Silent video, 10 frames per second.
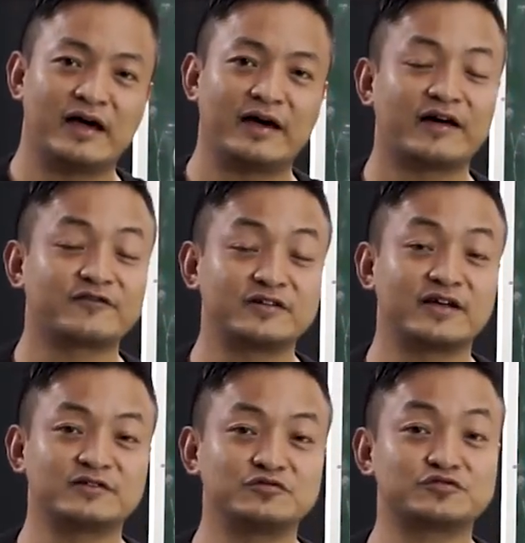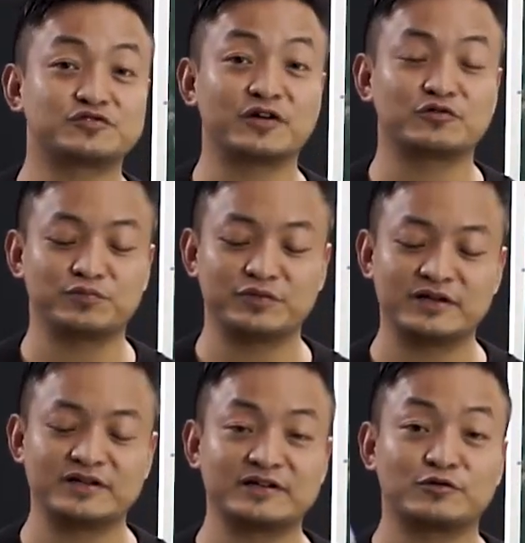And after that, you try to
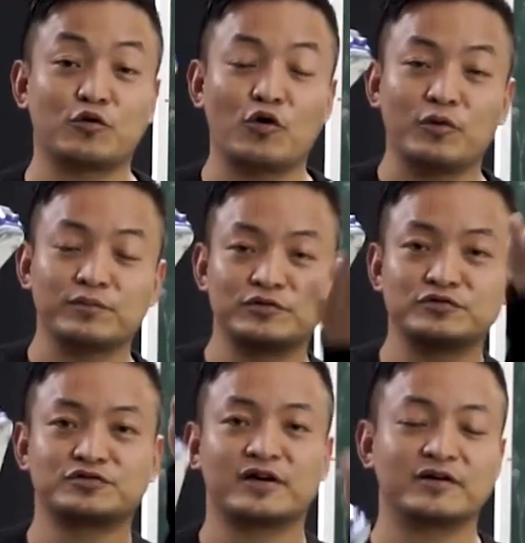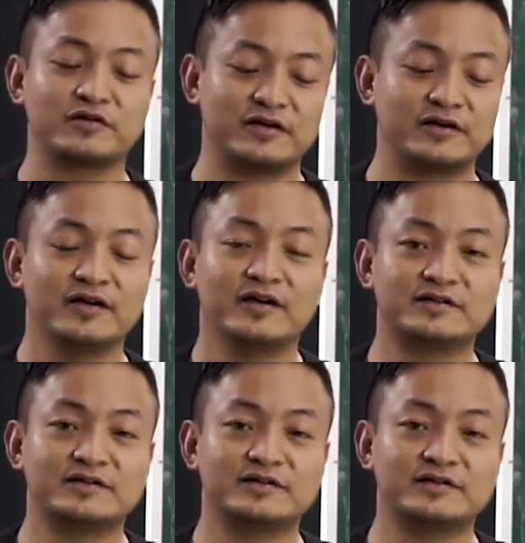bring the comb, you try, okay,